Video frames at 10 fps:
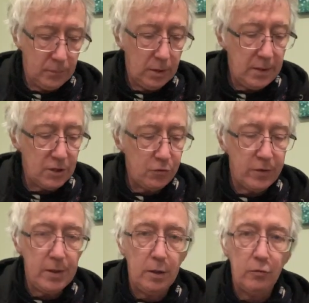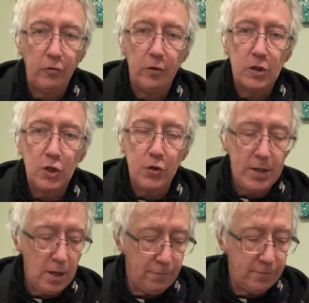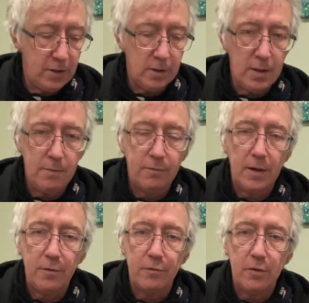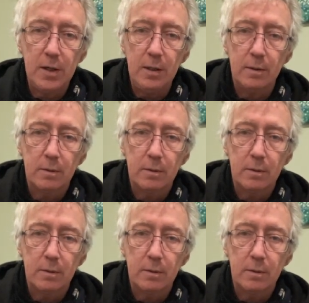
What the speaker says: Next 3 notes, string 5 fret 3,